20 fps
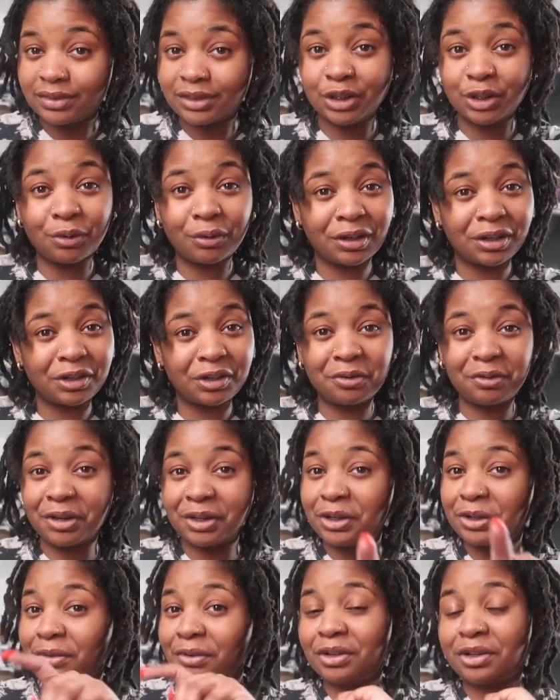Do it, do
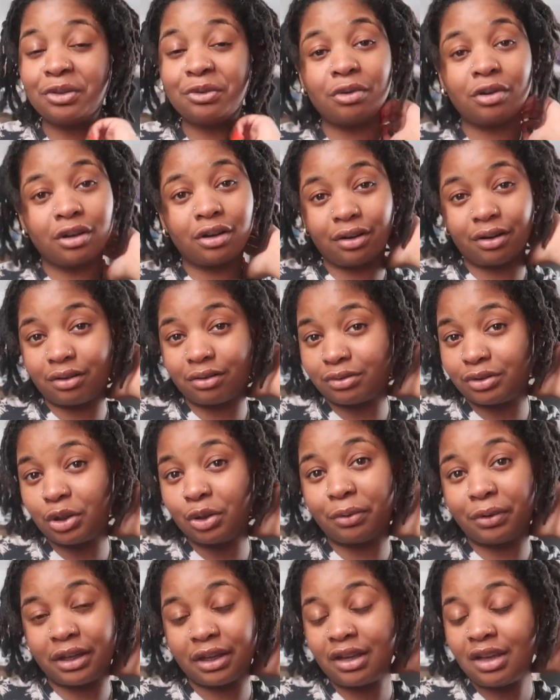it, do it, do it, girl,
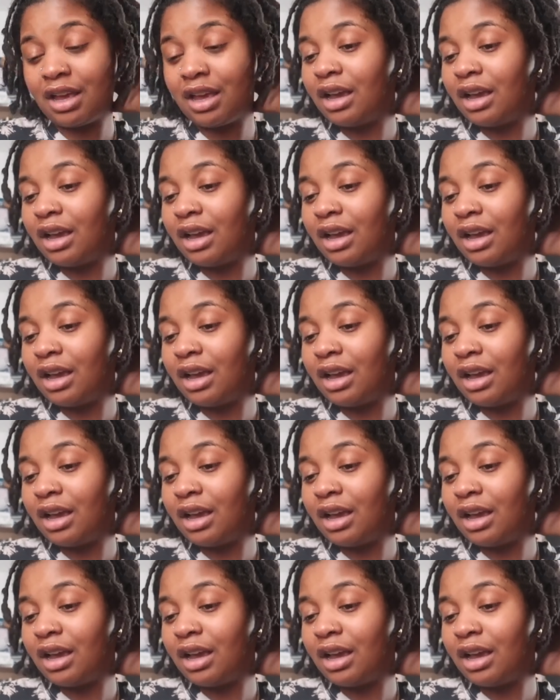do it.